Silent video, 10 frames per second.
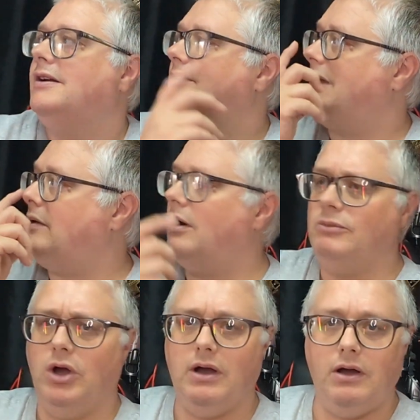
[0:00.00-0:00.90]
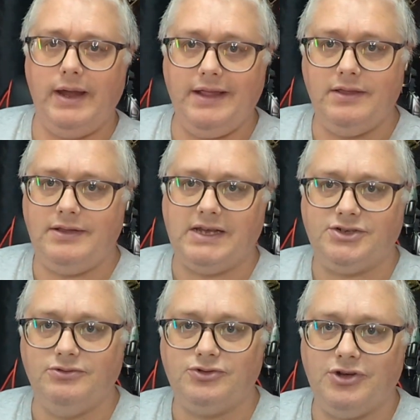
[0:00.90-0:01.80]
Now, I'm not in the
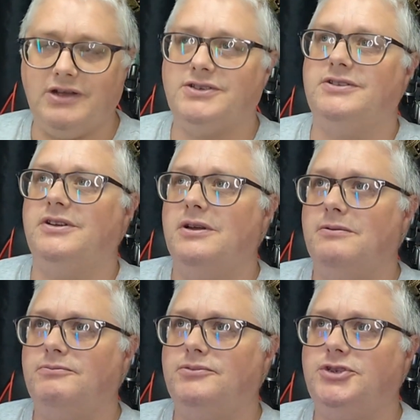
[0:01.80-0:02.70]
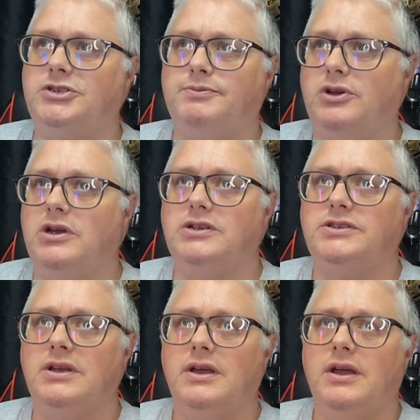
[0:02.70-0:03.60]
National Trust just
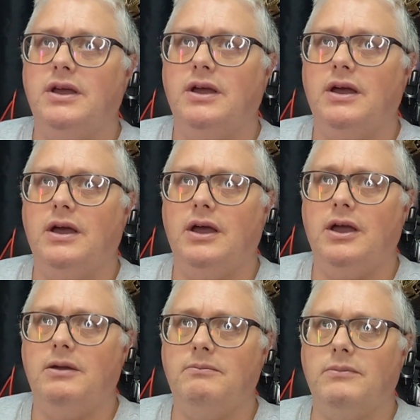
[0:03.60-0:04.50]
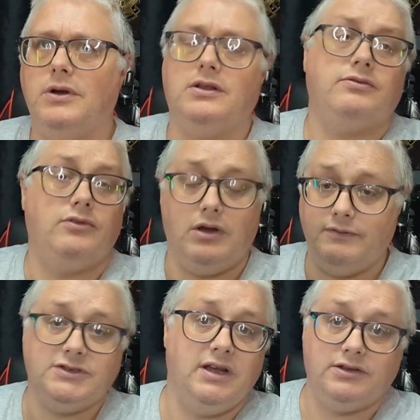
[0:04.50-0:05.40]
because
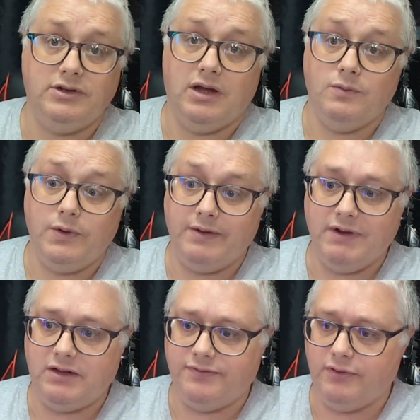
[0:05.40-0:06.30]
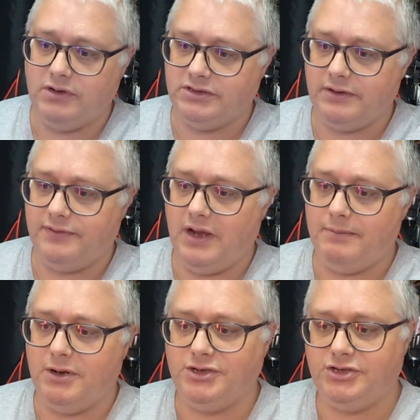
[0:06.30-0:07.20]
obviously I do like walking around the forest and stuff like
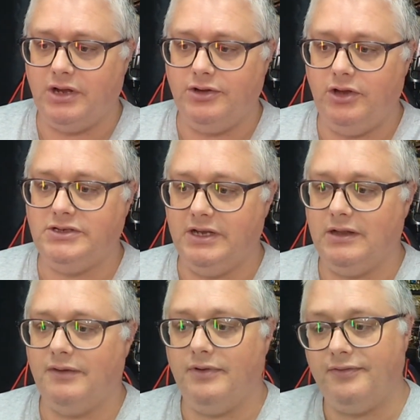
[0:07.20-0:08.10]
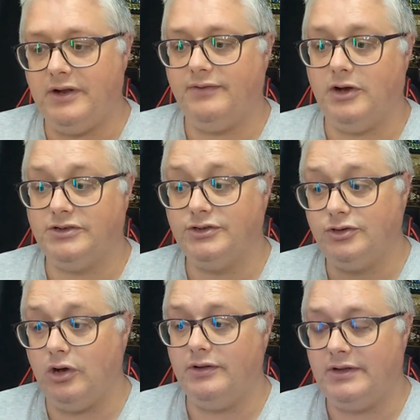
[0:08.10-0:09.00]
that, but I just don't use it enough. A friend of ours has
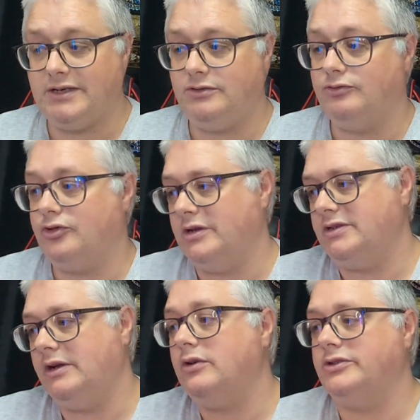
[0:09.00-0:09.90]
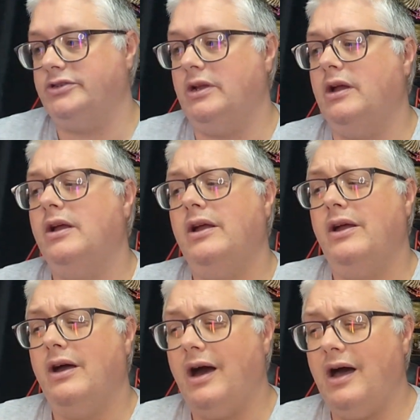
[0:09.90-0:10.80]
got the National Trust. It costs her
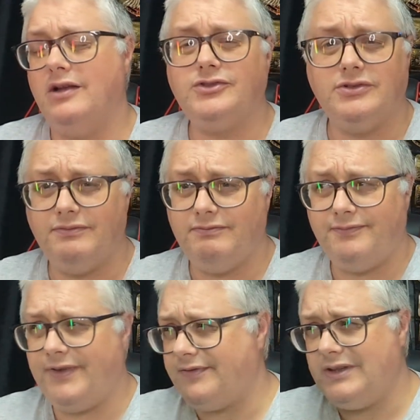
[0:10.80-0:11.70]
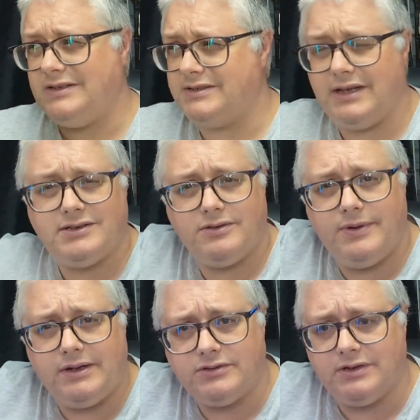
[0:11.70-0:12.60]
156
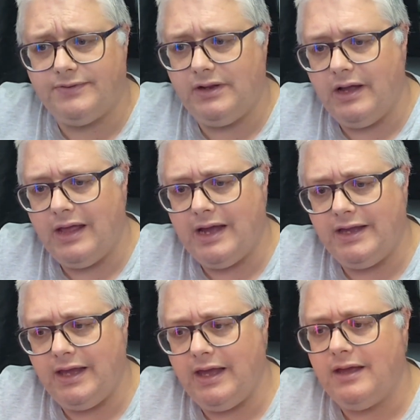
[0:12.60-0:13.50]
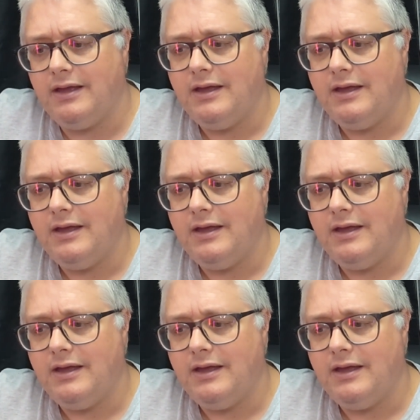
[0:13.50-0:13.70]
quid or something like that a year,